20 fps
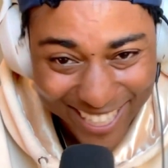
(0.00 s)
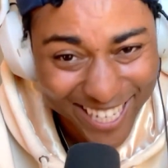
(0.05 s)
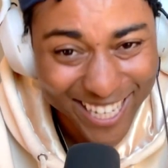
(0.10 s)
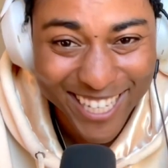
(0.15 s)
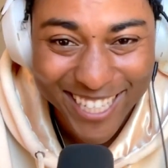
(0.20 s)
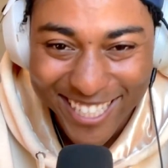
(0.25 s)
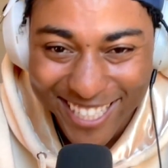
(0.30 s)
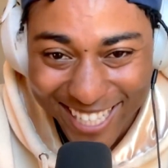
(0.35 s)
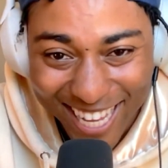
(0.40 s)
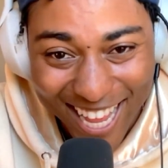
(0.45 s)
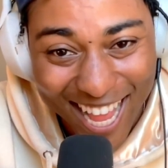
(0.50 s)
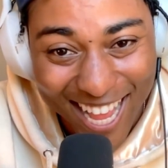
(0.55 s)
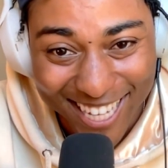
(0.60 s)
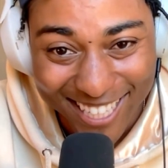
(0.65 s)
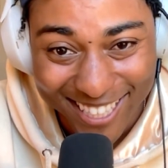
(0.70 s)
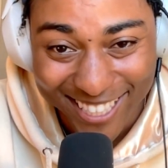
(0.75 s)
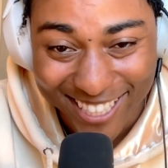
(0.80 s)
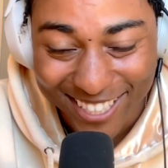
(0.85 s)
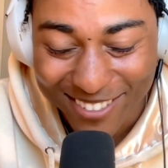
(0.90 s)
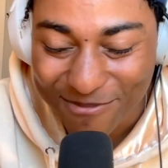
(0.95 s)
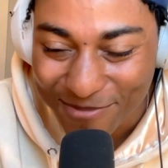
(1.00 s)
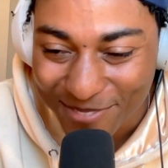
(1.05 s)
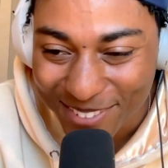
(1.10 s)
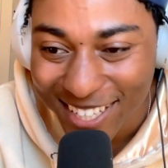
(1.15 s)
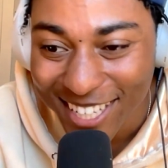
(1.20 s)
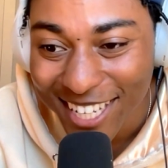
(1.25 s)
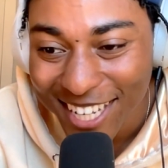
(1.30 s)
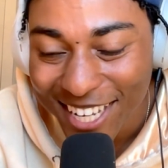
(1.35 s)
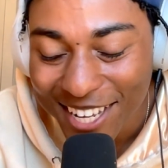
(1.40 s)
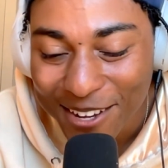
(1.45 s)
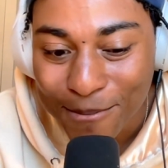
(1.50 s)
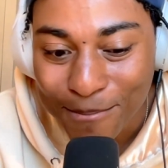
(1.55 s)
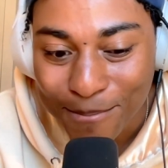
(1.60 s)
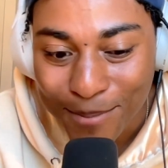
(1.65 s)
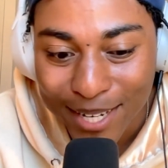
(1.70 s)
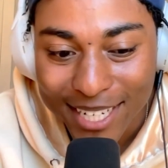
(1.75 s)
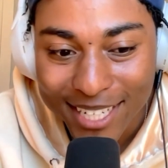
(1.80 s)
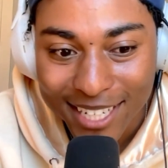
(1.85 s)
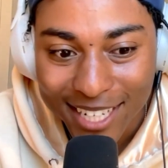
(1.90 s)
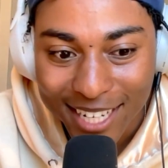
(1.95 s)
exactly. Okay.
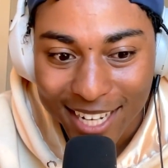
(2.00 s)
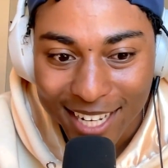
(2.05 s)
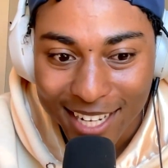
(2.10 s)
But